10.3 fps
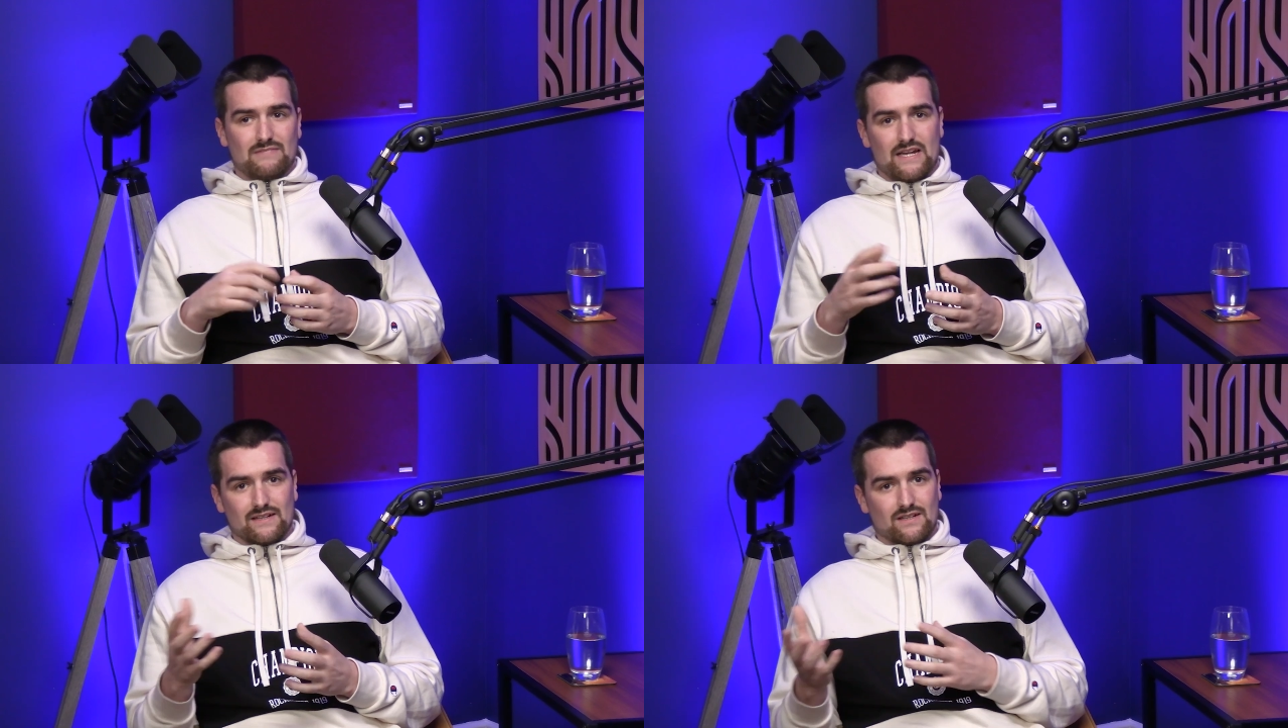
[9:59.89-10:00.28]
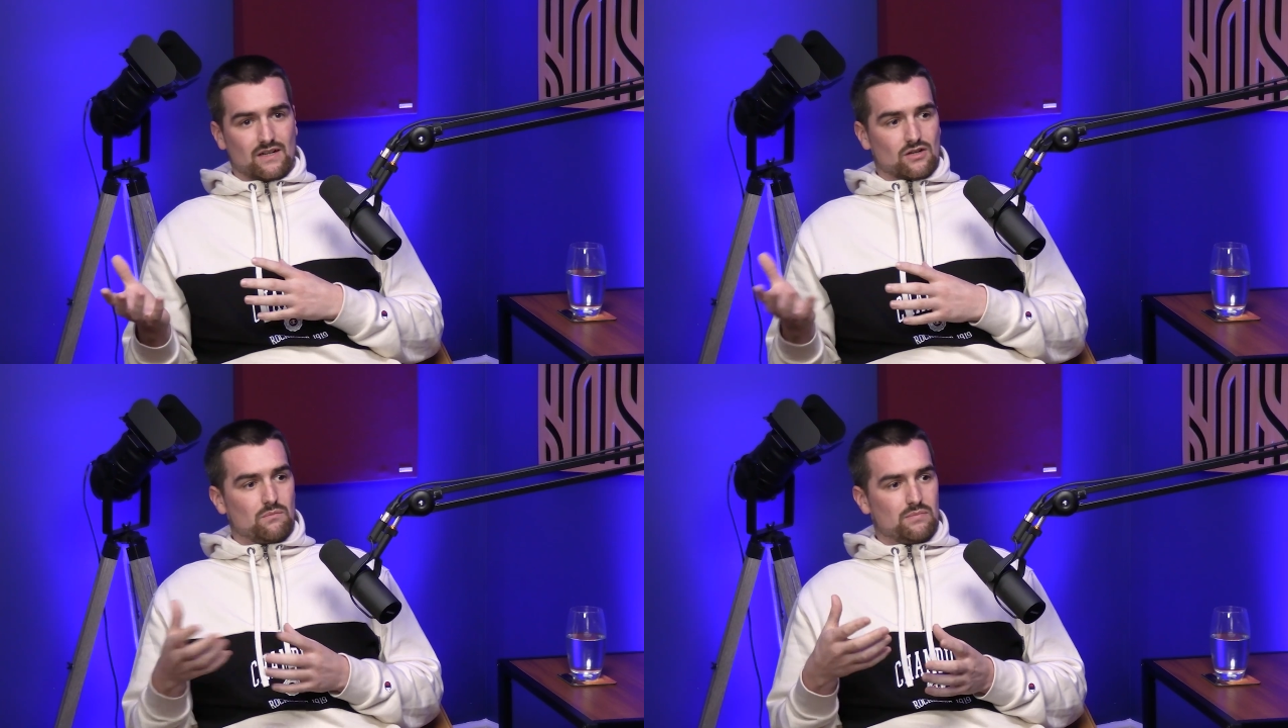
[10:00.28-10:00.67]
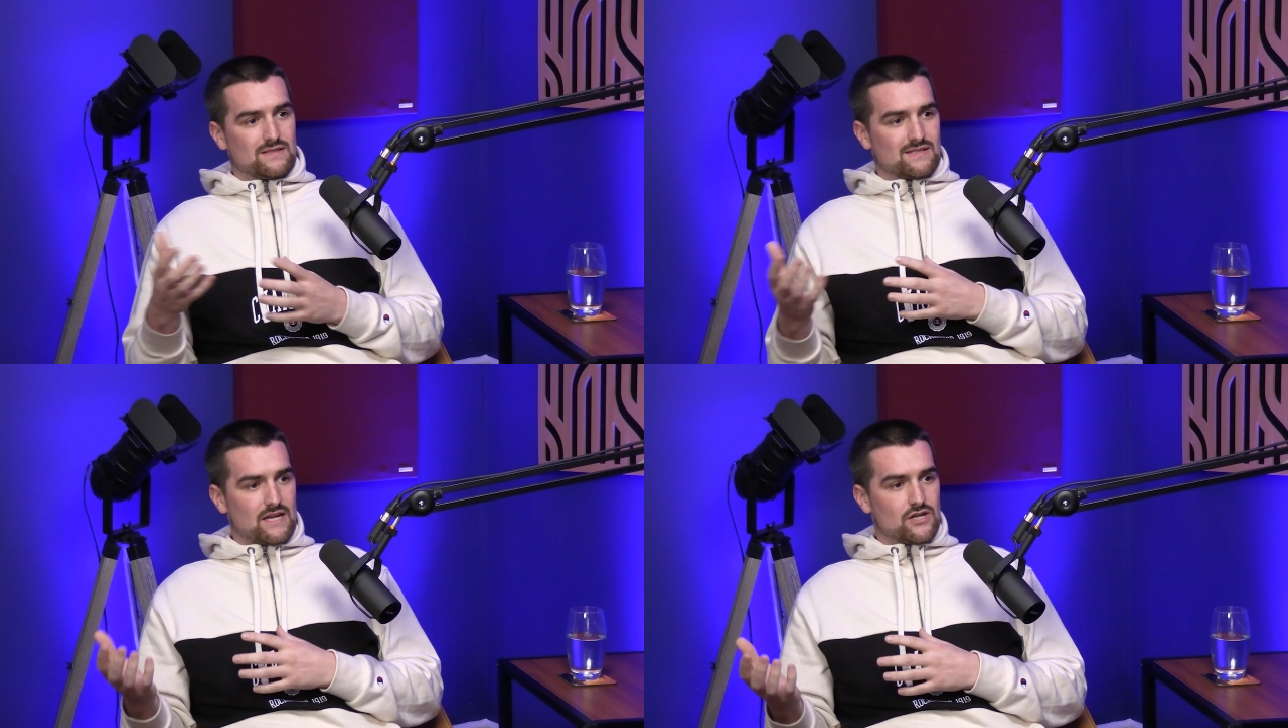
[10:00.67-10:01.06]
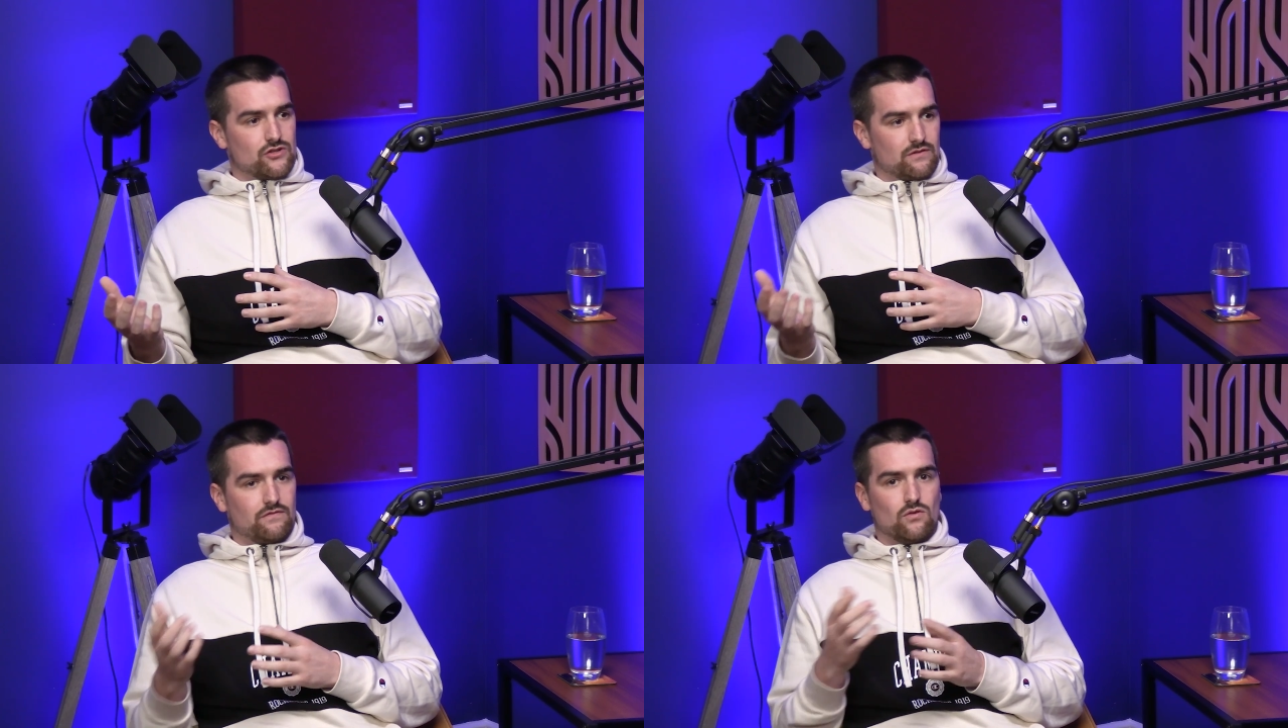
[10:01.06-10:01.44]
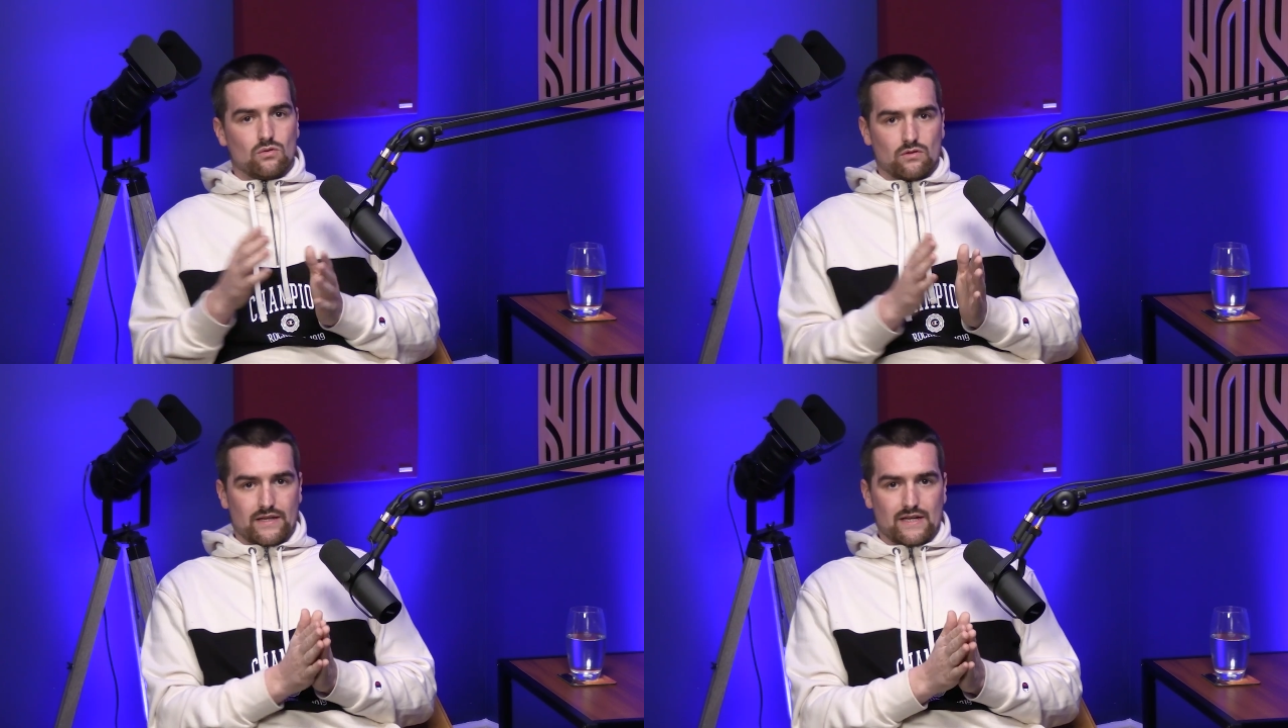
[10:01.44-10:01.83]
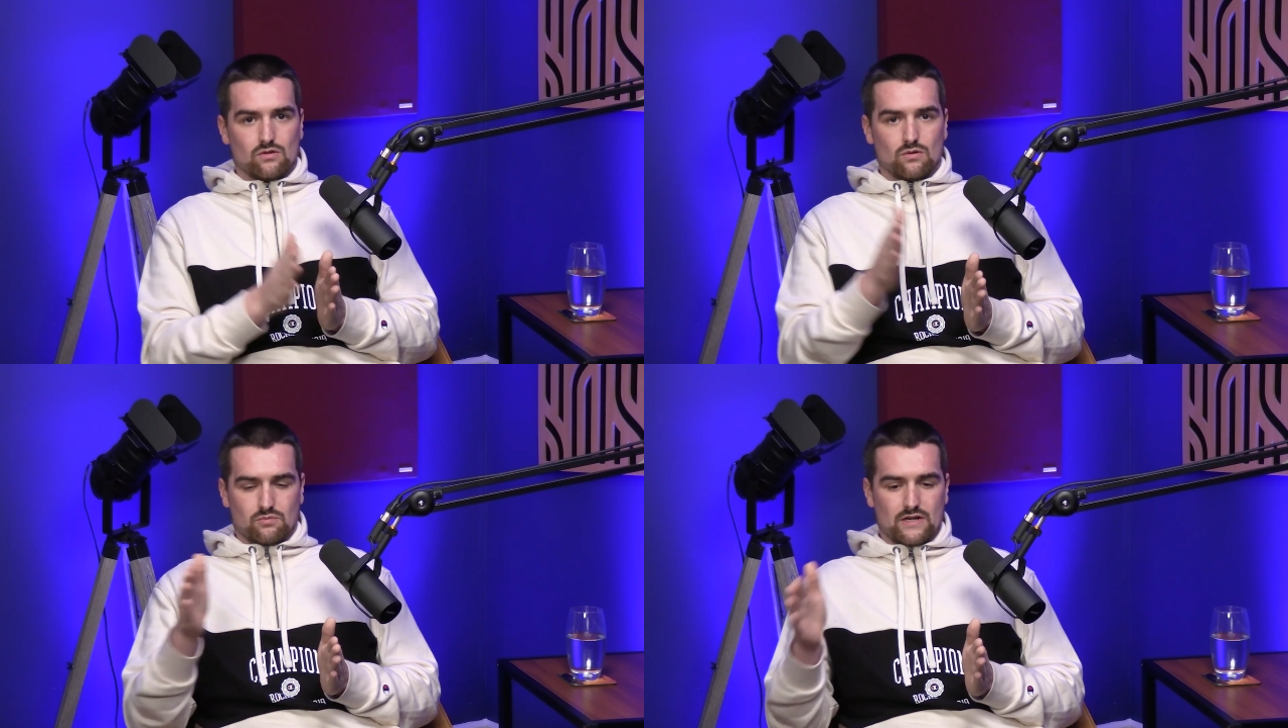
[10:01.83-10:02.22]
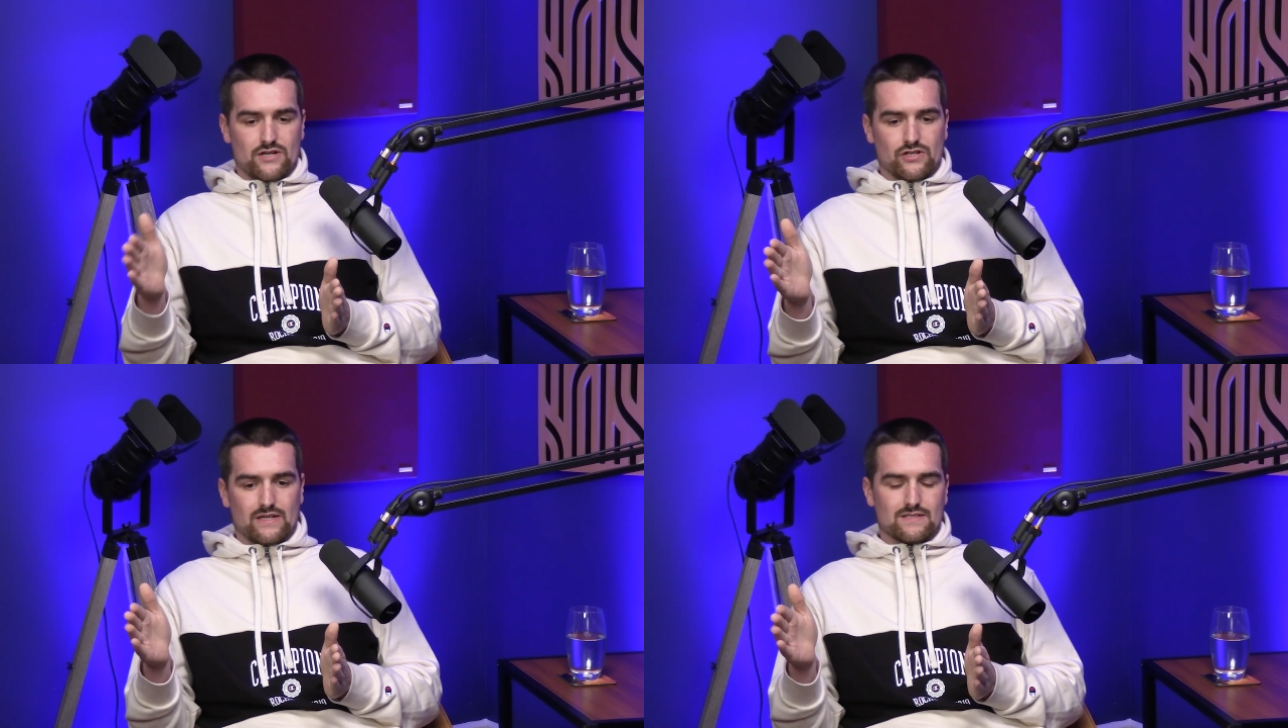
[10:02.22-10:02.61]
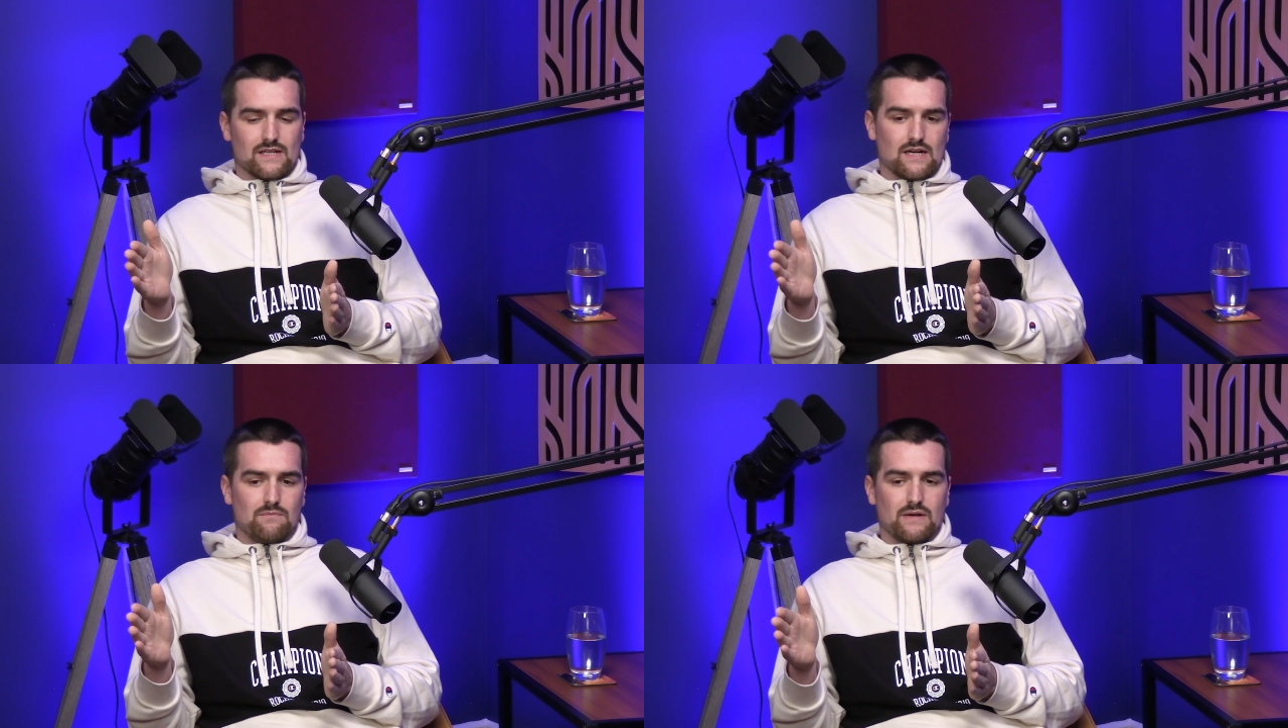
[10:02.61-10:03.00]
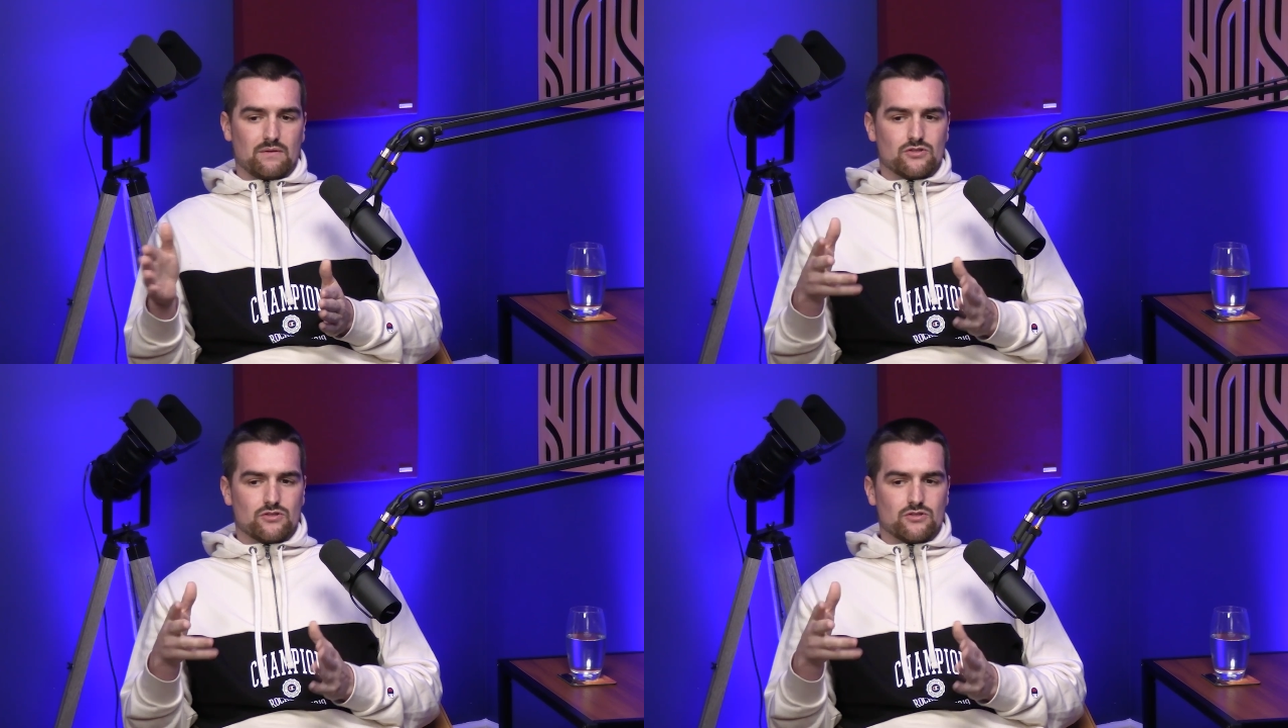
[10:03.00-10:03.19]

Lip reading: kind of compensation for the incorporation into the company,